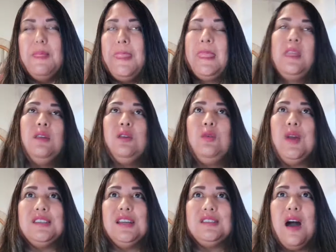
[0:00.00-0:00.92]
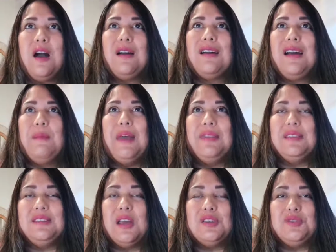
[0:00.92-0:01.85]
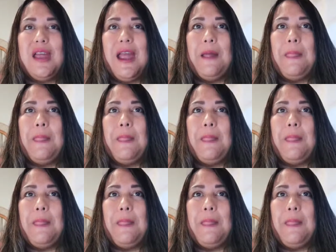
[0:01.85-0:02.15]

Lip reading: quick TikTok about this yesterday.